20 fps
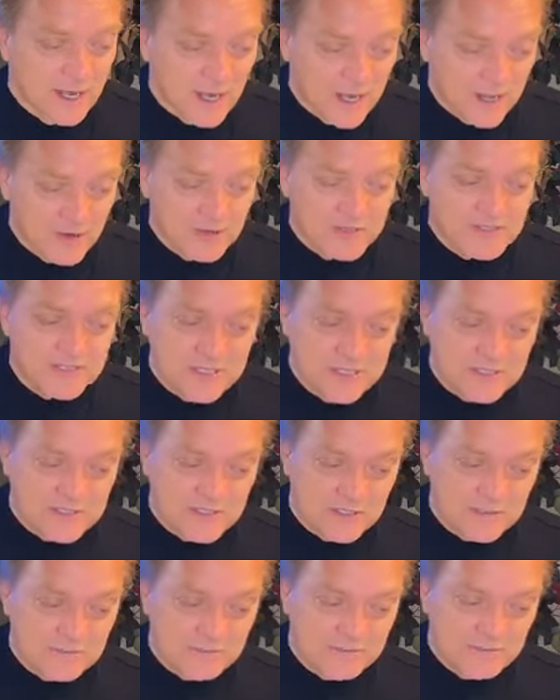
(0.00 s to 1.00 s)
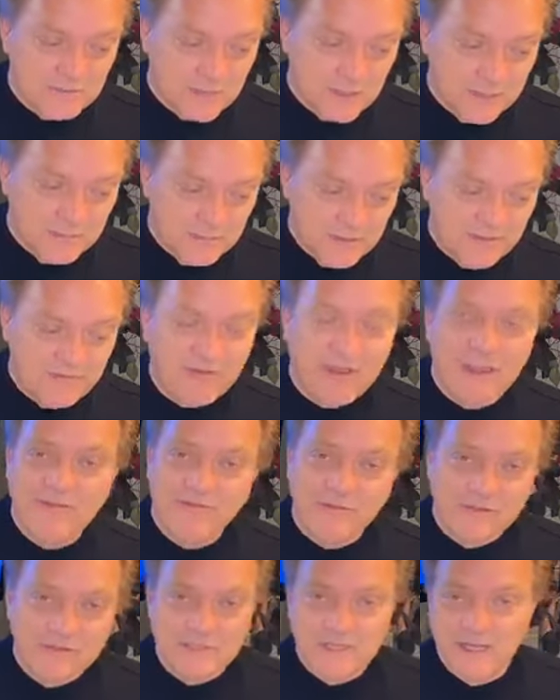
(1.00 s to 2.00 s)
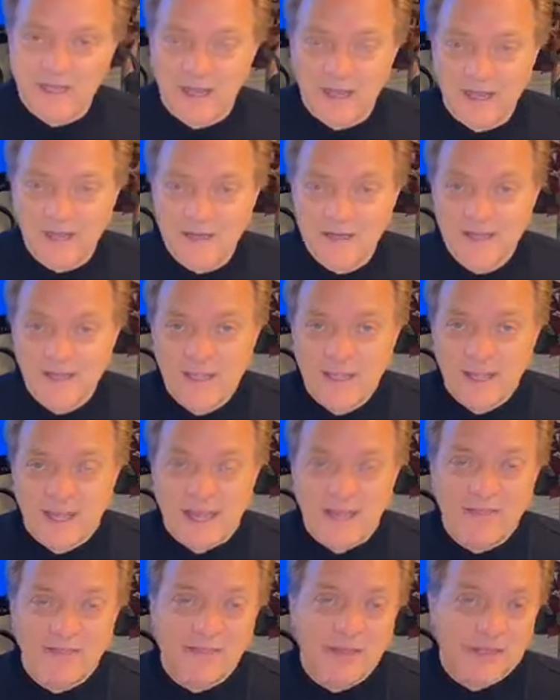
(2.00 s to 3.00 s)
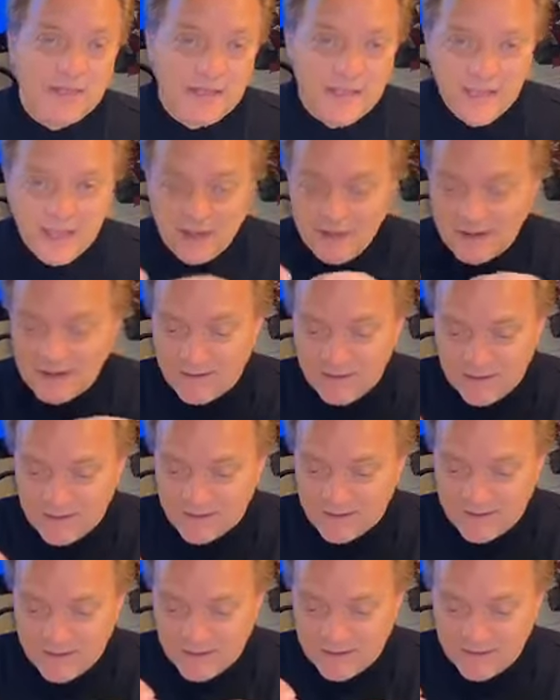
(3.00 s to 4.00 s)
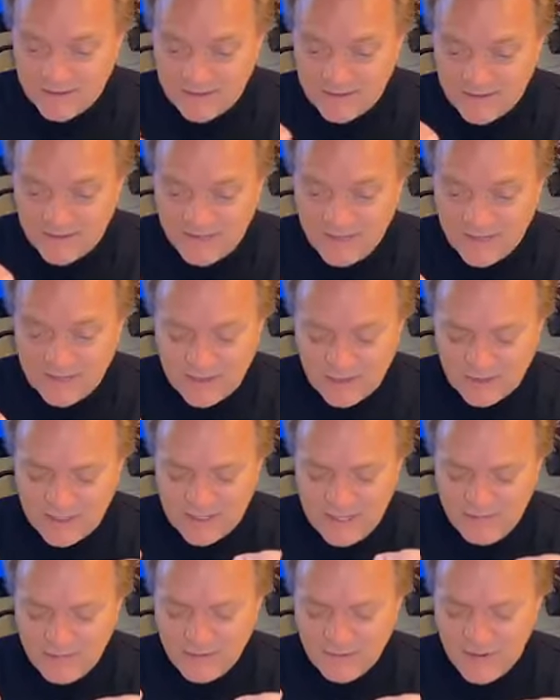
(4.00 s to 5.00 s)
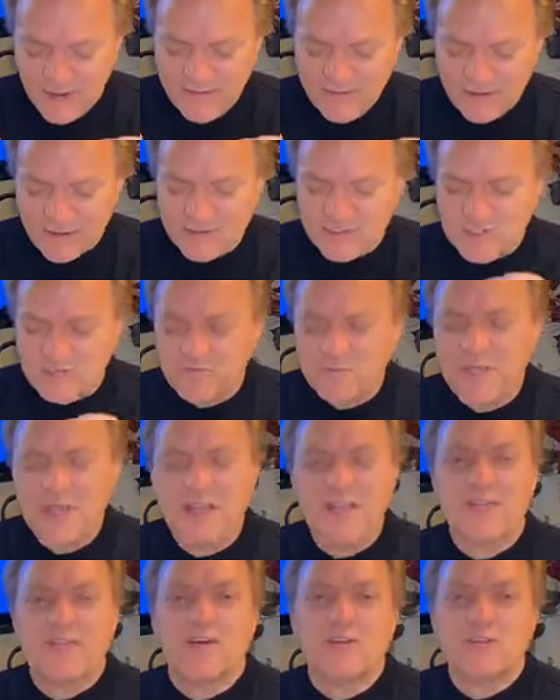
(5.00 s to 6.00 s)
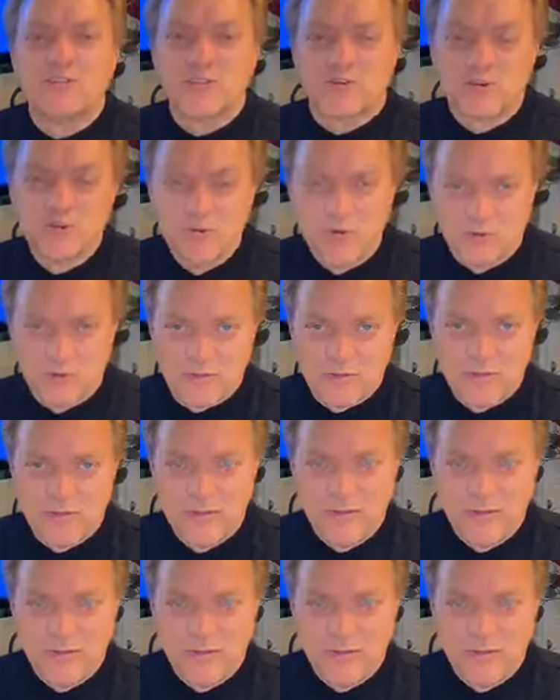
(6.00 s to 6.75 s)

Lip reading: Honor Caesar, be faithful to God. I think, again, the thing to keep in mind there is speak the truth.